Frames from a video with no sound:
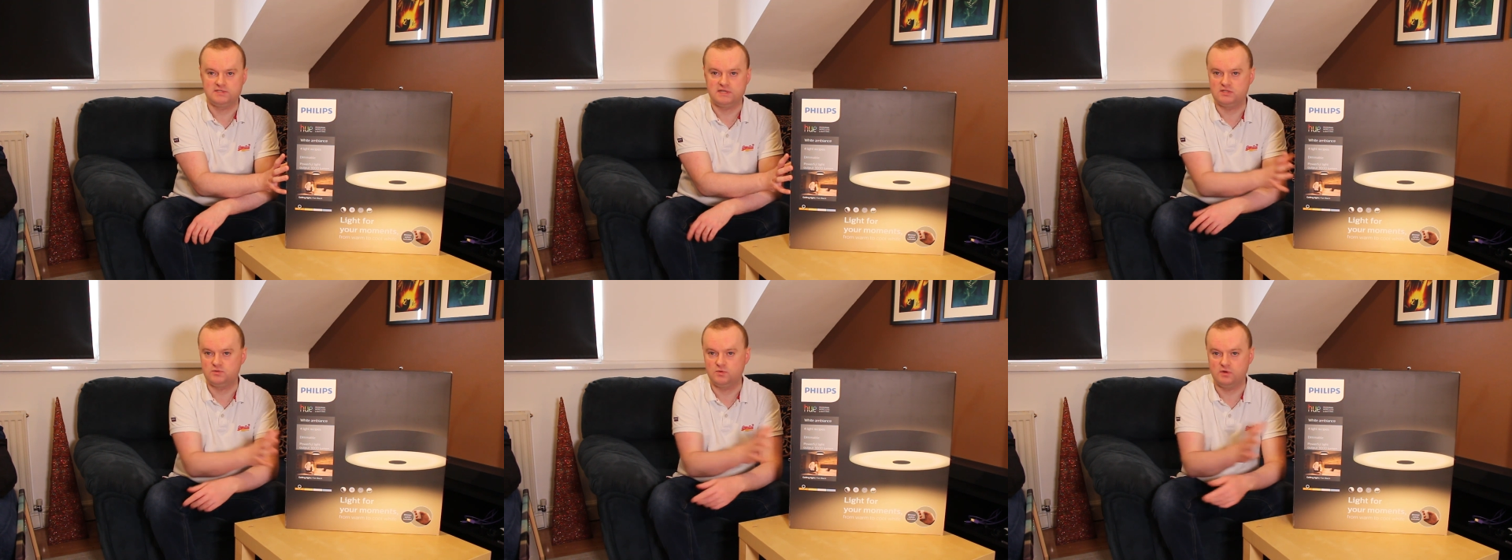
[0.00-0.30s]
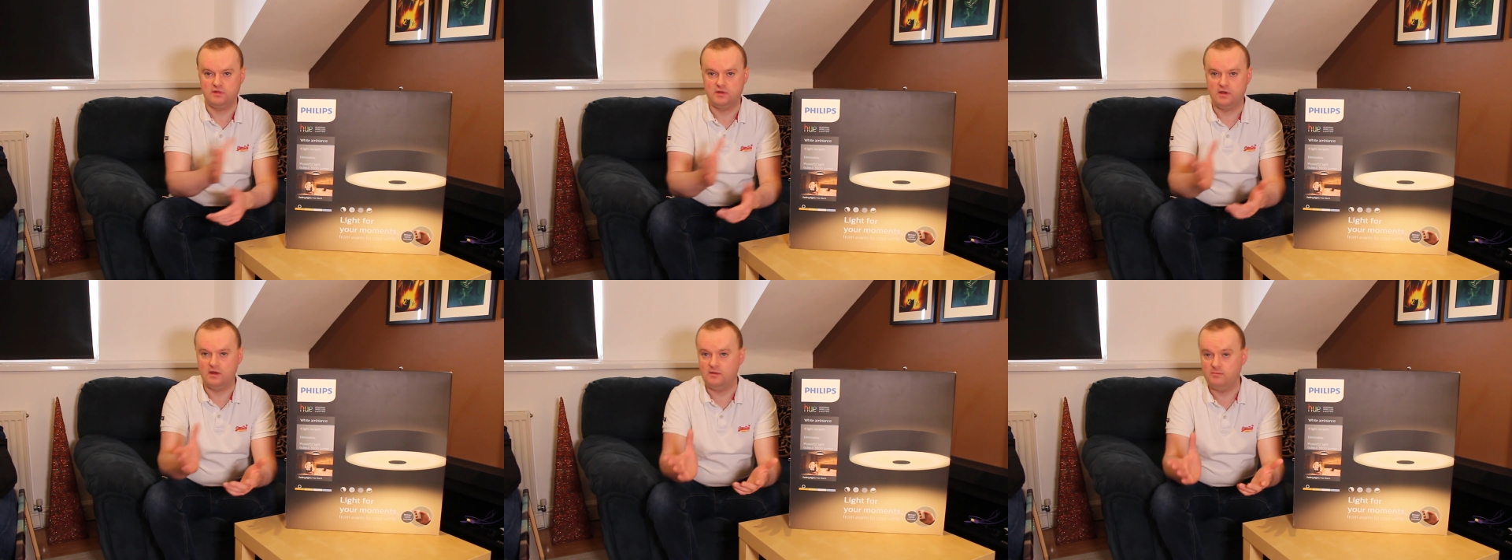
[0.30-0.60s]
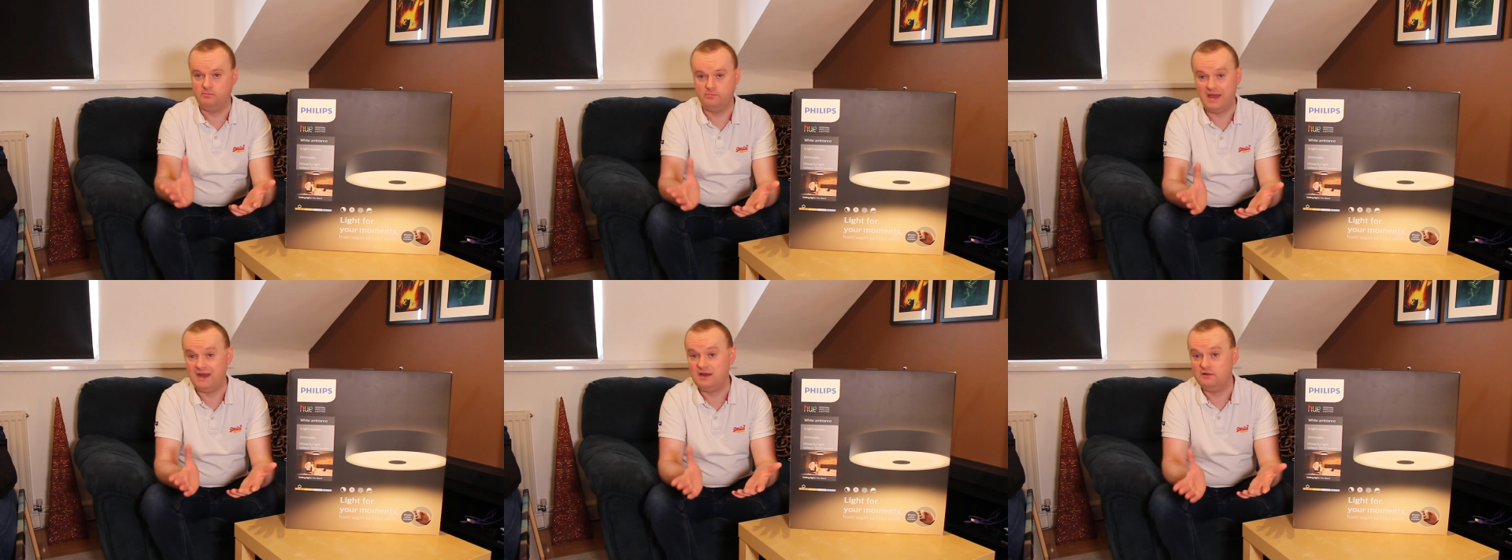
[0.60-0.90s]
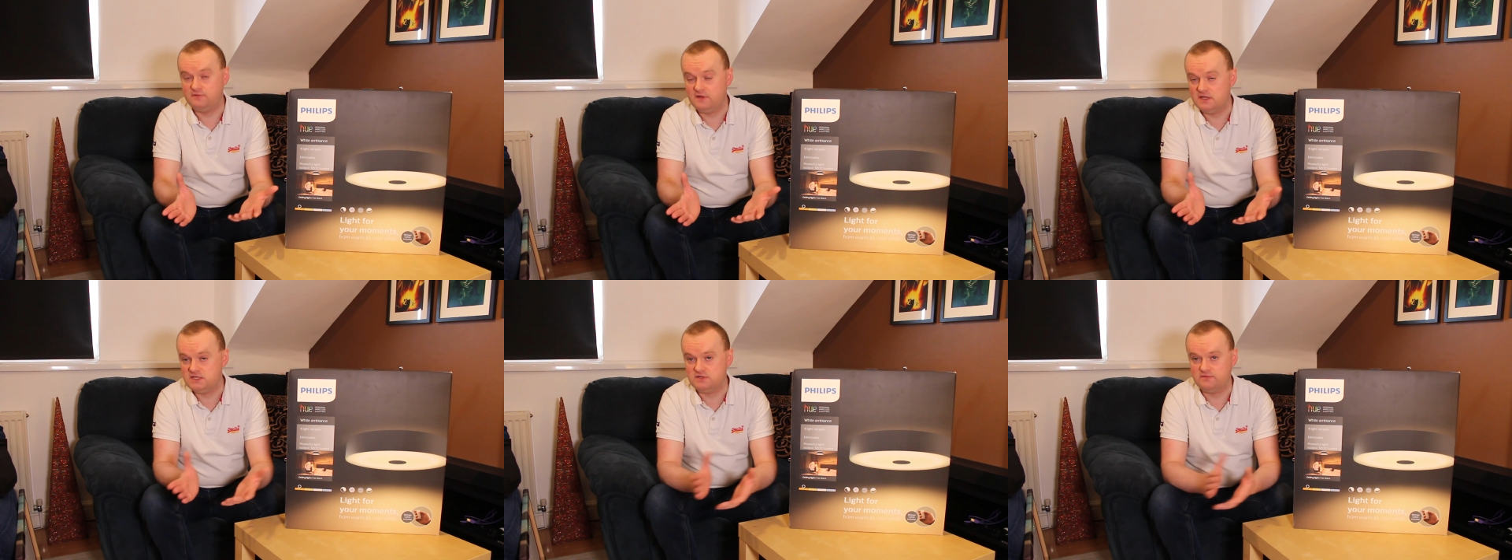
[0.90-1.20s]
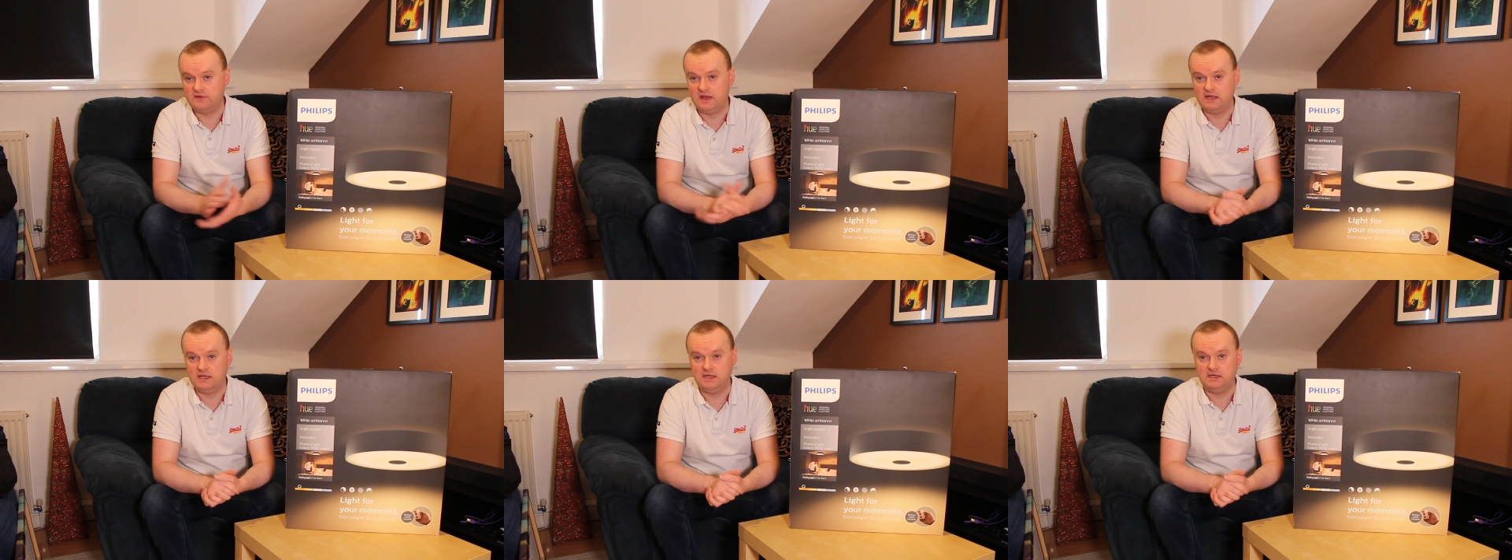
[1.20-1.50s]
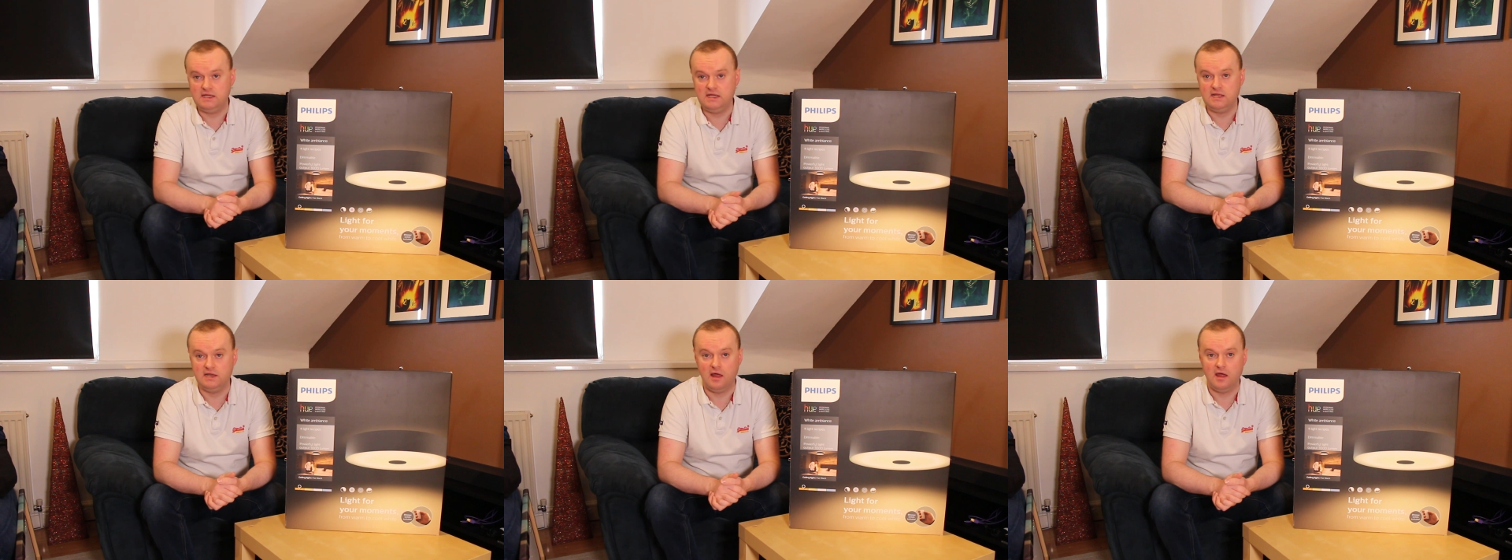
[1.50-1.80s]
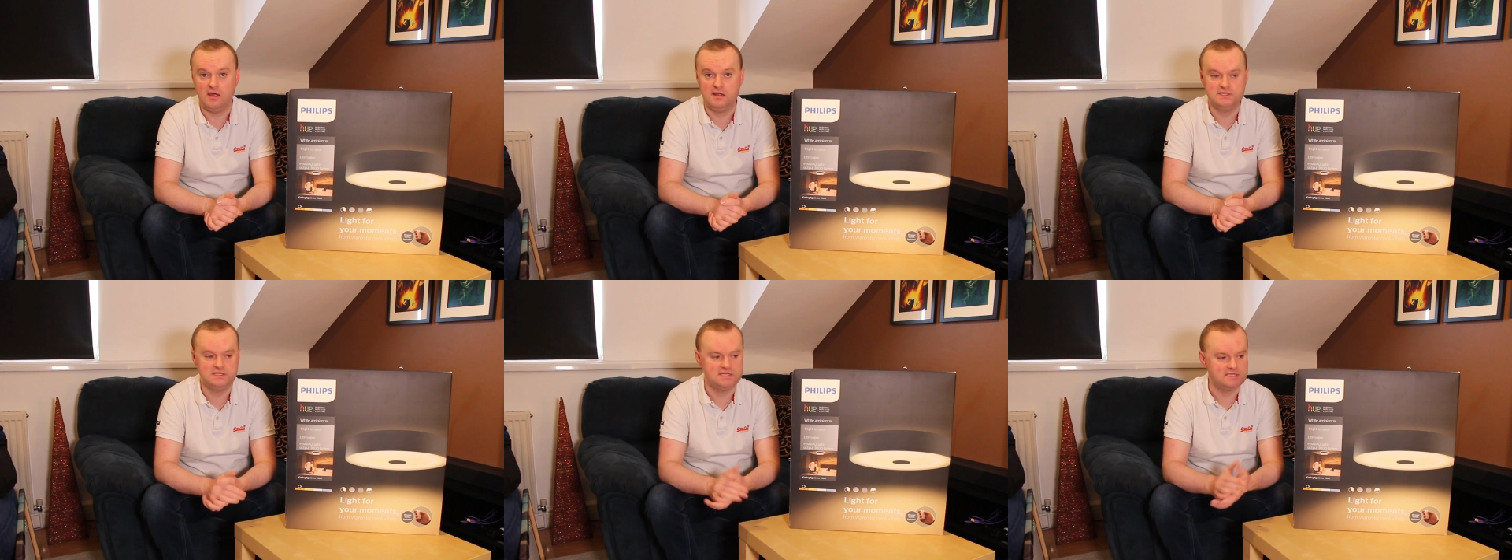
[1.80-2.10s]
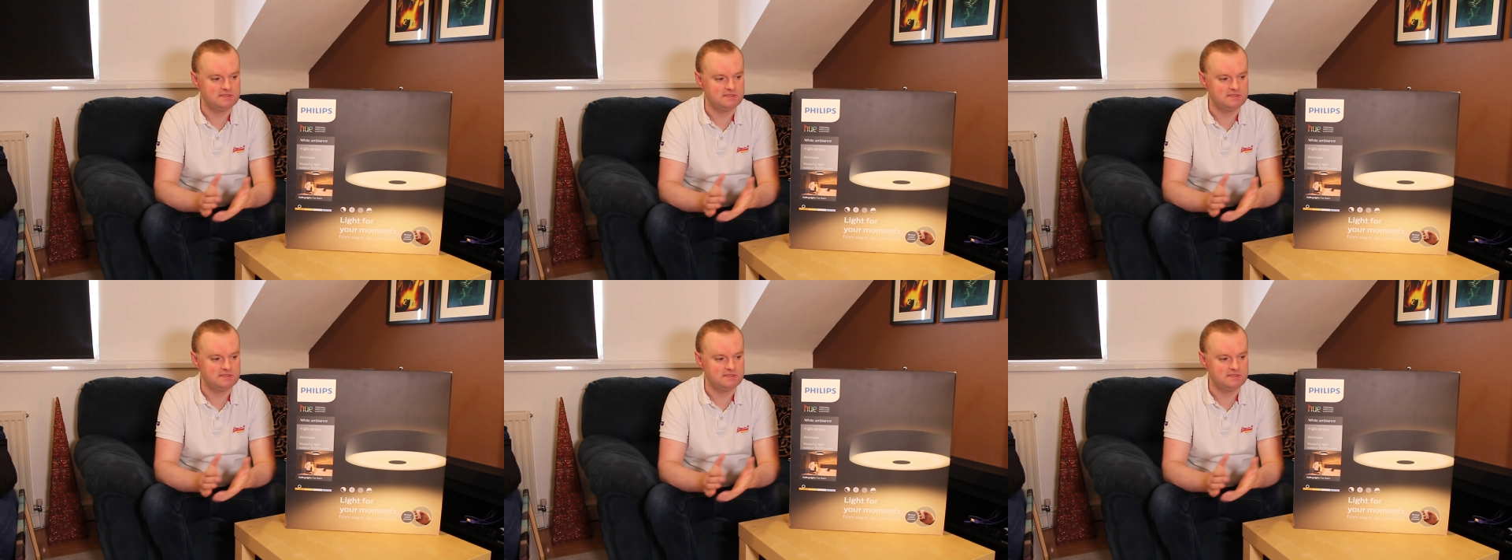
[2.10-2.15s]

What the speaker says: That's one of the benefits of LED lights,